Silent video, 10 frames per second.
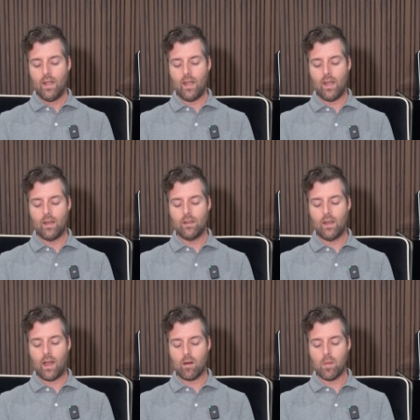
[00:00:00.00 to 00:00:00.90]
And
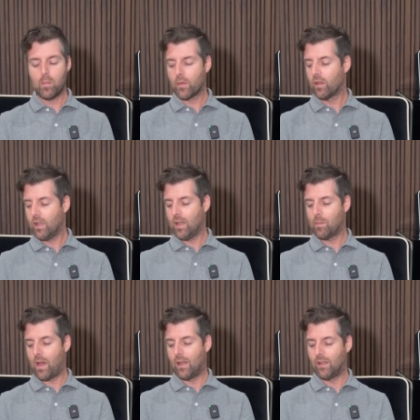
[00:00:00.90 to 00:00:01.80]
I remember looking at
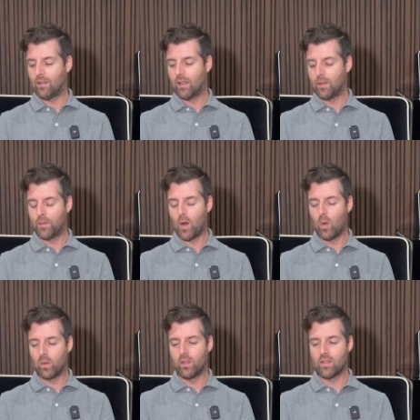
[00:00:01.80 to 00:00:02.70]
my uh,
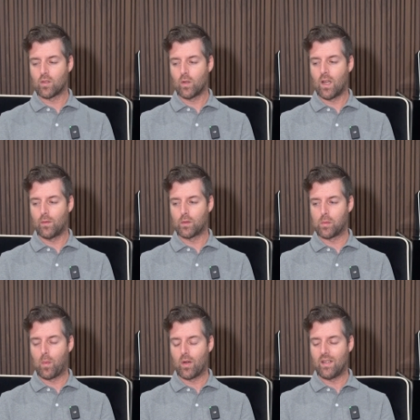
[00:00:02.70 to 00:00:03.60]
phone because the Trinnov was
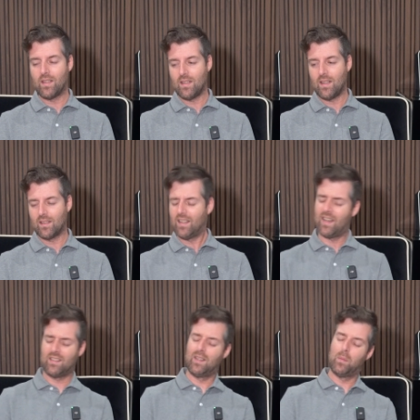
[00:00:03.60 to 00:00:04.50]
reporting D T S
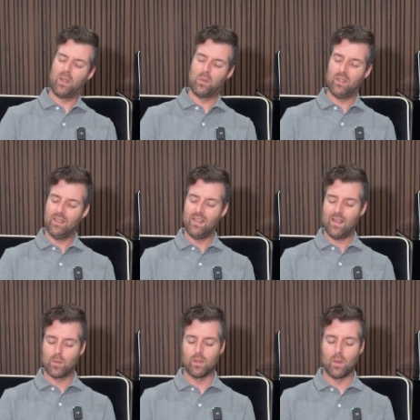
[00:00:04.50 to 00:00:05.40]
X, and I'm like, really?
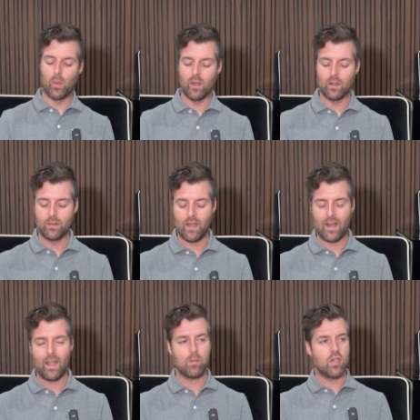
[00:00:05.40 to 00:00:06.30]
That's really weird. And
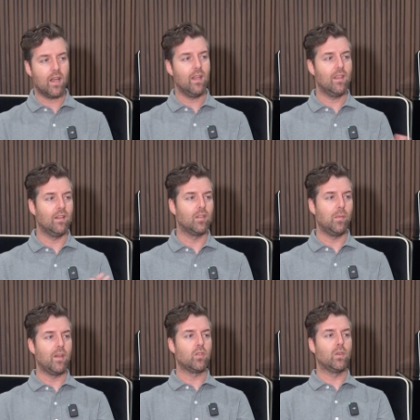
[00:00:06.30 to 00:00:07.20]
I kept checking things to
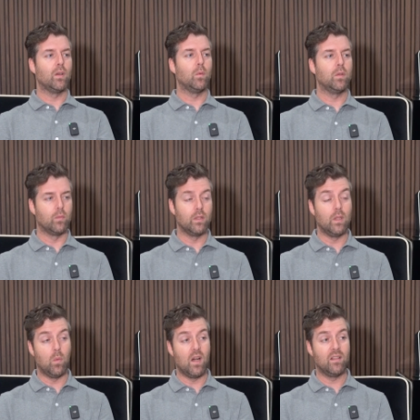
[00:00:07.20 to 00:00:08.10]
make sure it, w it
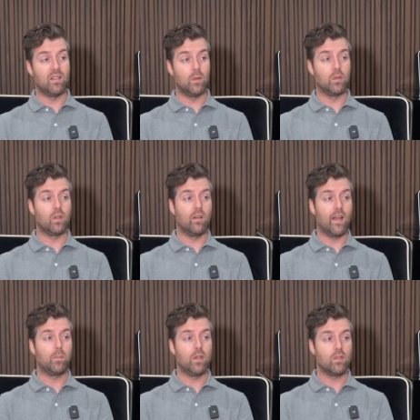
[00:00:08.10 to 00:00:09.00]
really was and it was correct. But